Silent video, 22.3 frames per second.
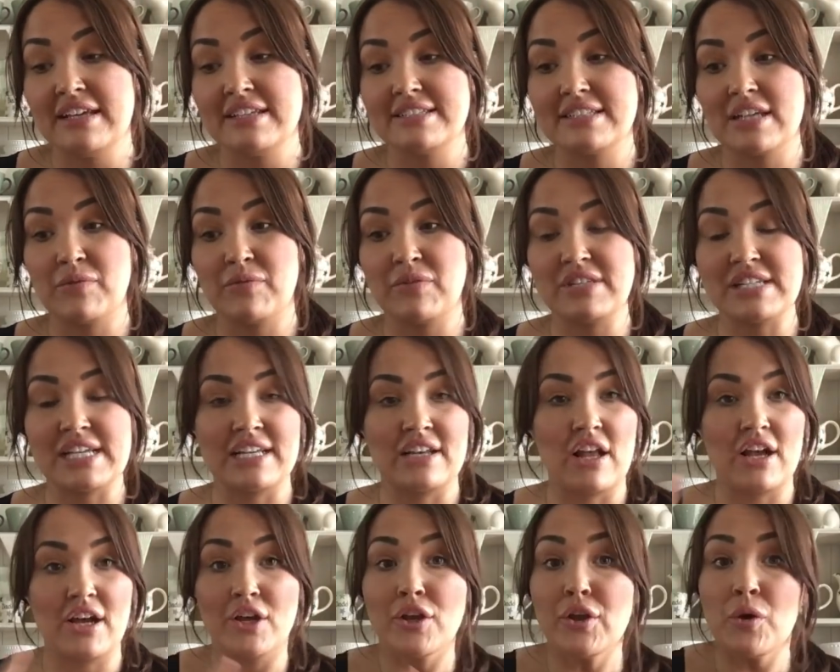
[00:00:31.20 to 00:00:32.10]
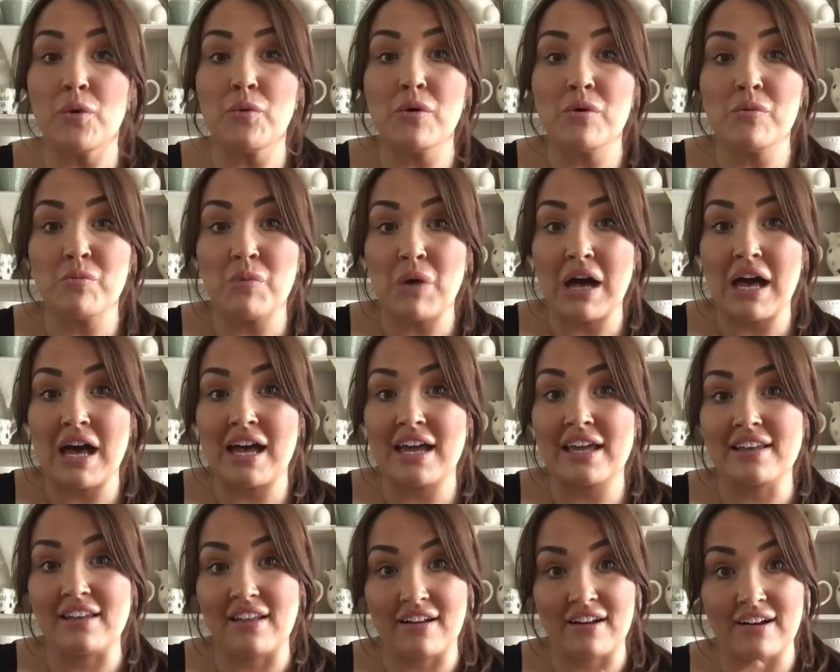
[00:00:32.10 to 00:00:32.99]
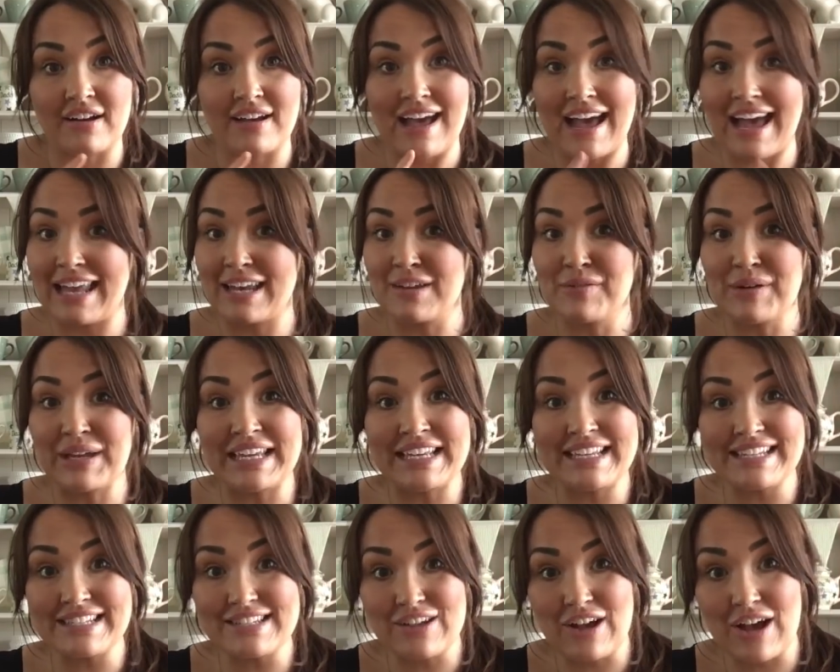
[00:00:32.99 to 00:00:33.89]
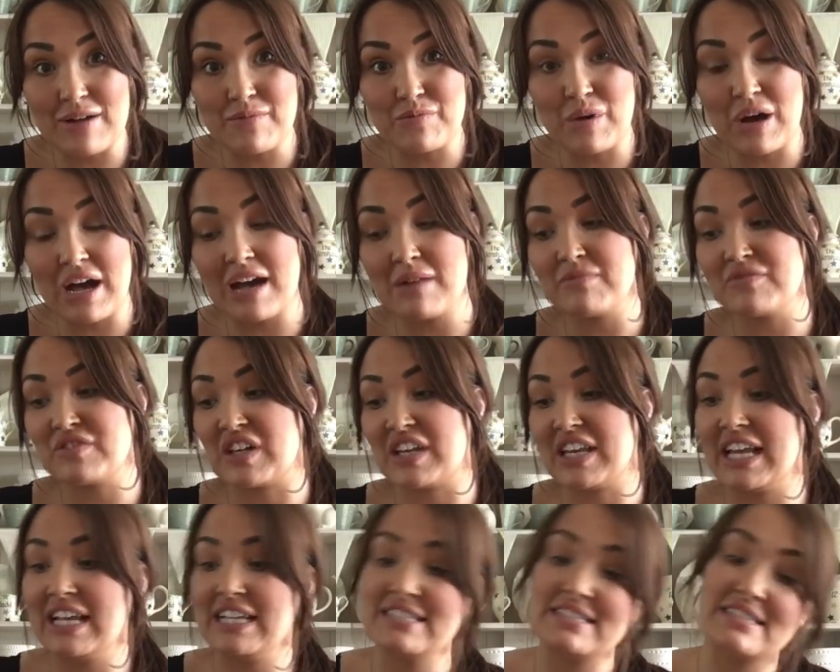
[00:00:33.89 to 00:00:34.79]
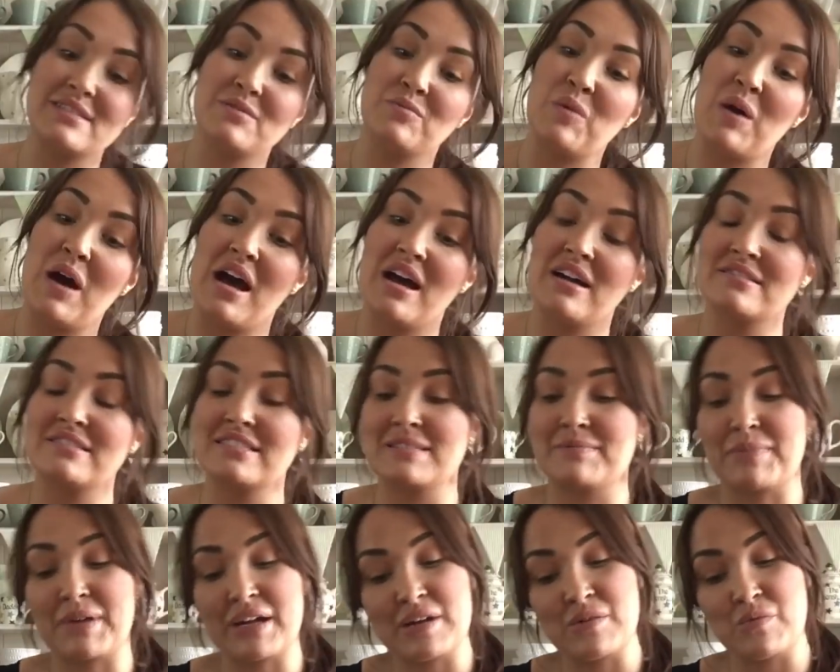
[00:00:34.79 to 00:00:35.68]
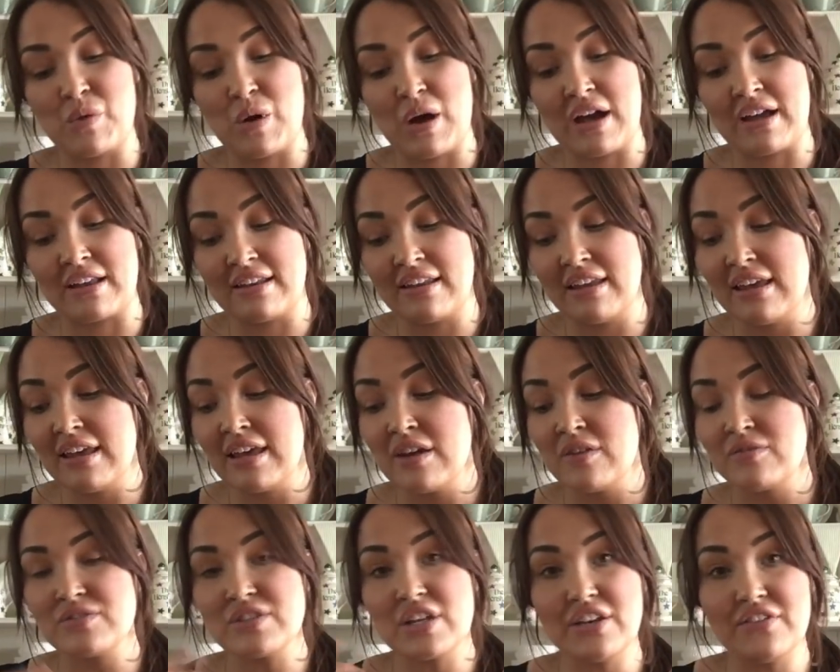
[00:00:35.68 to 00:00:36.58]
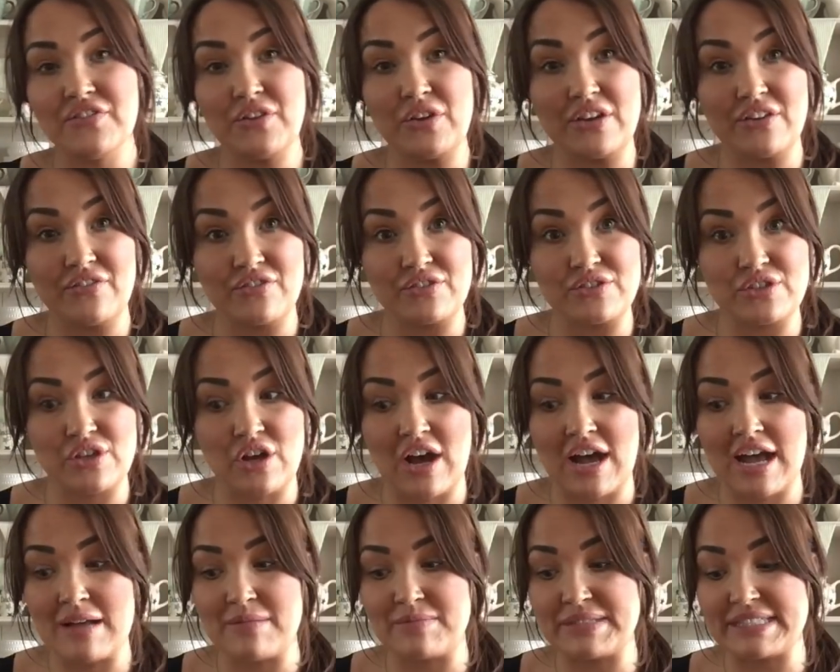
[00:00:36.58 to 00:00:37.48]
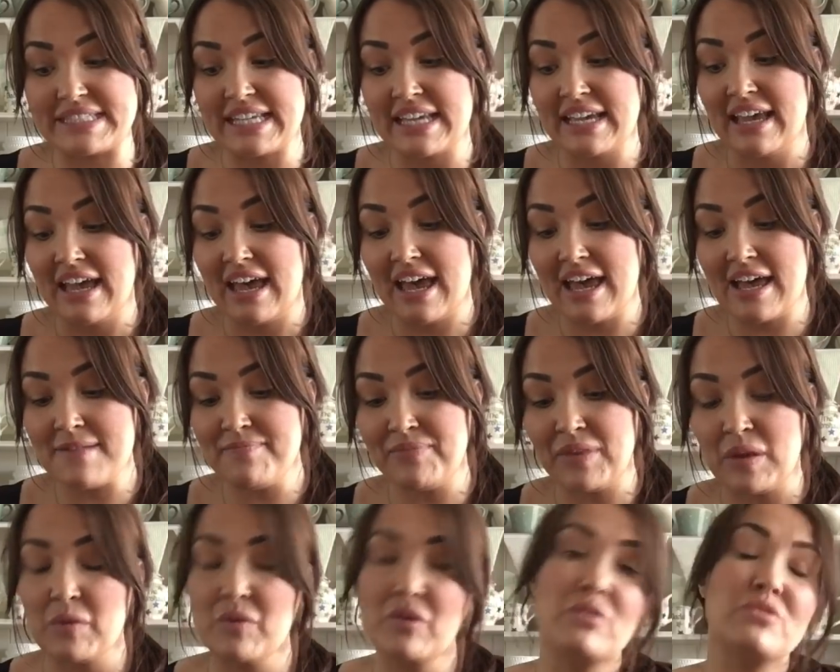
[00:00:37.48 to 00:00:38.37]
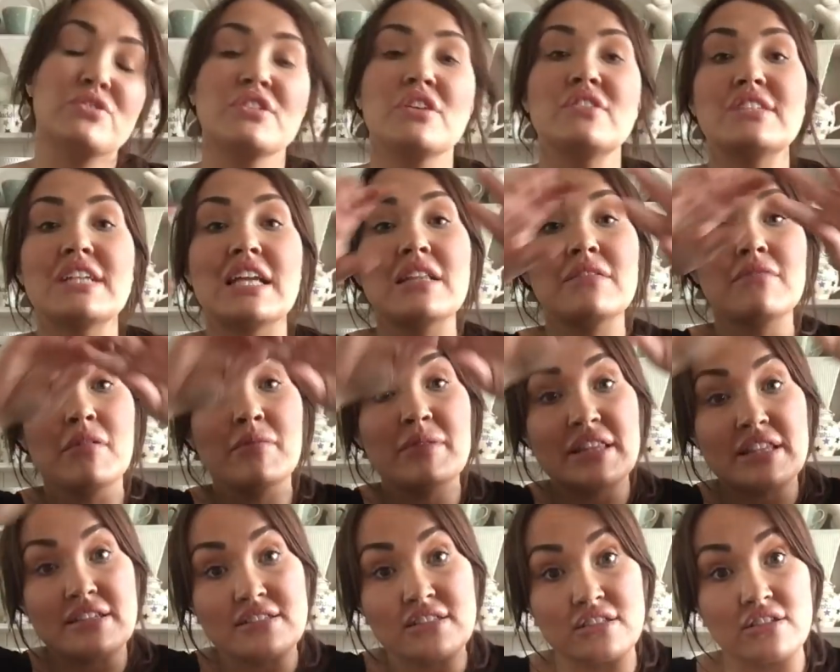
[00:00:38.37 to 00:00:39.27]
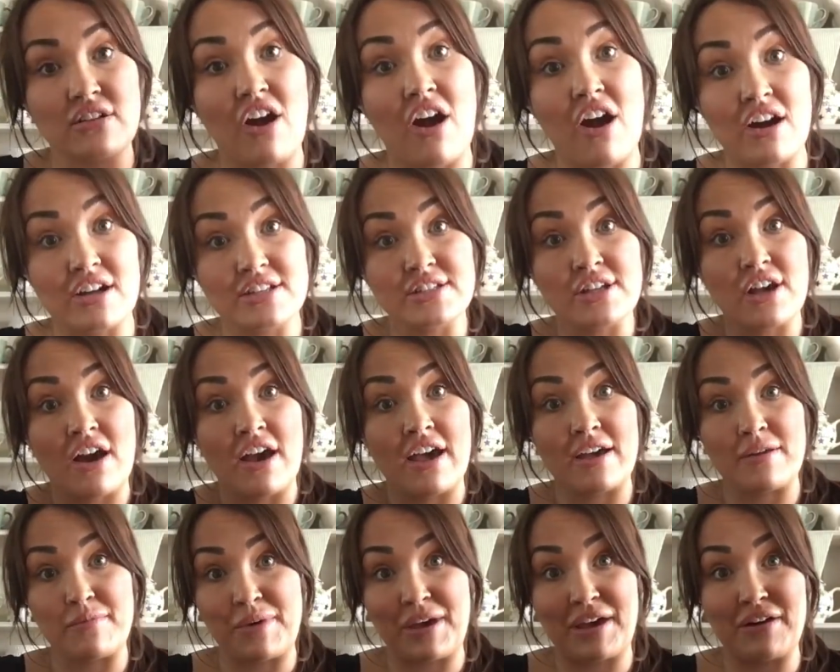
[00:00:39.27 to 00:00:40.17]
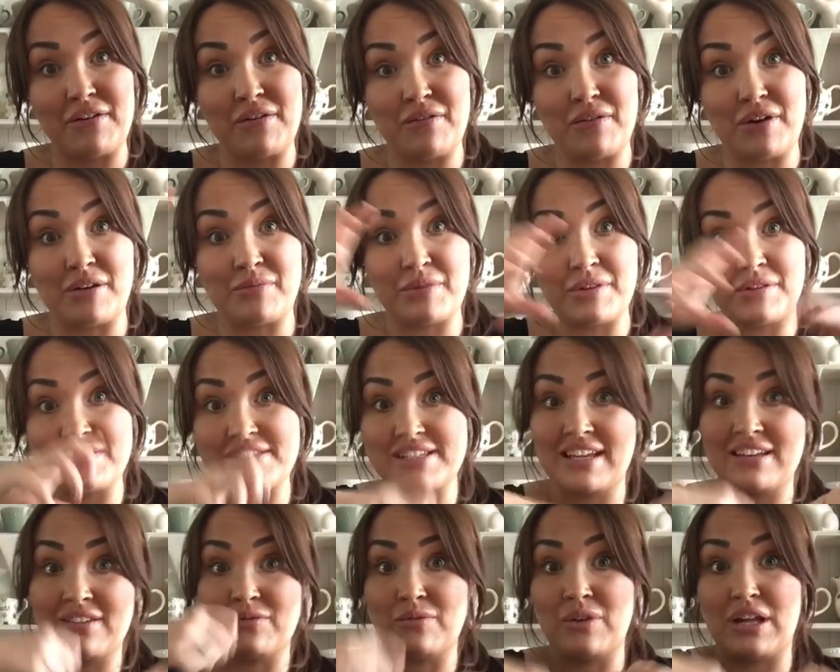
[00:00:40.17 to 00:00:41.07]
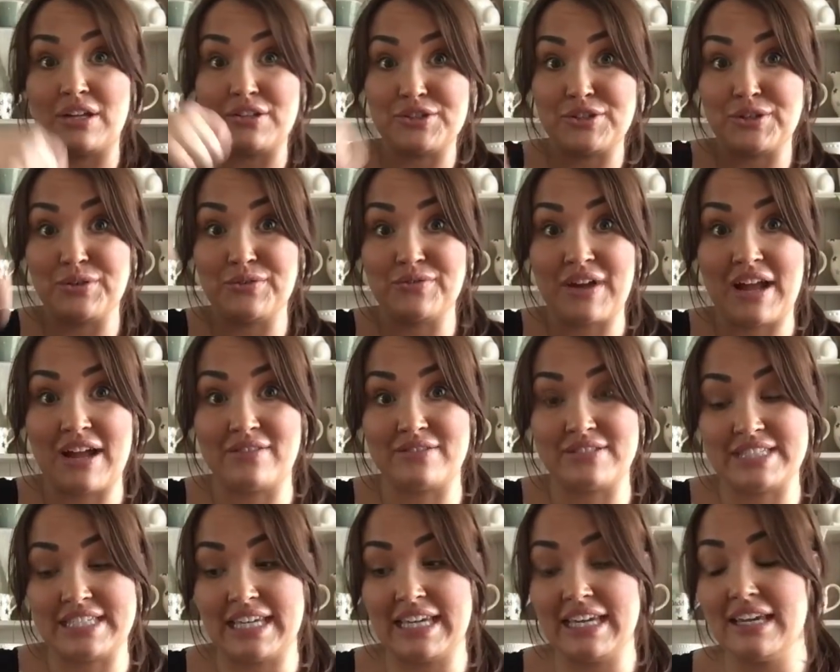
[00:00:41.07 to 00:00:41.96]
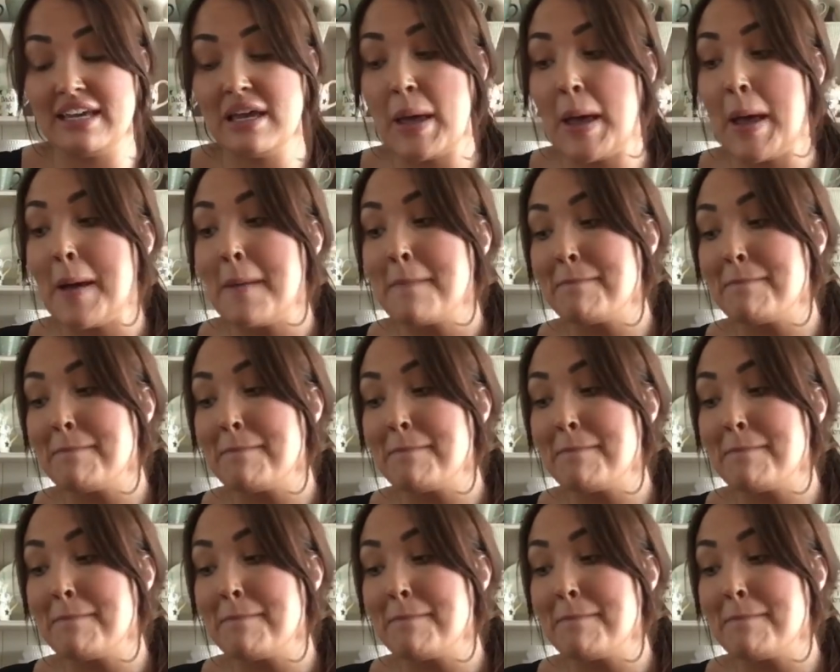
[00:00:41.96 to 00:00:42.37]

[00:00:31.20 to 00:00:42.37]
So we've done like an autumn one, like a Halloween-y type one. We've done Easter one, spring one. We've done a few different types. We also done the one with the car tire wheel, and we've done all like jute round it.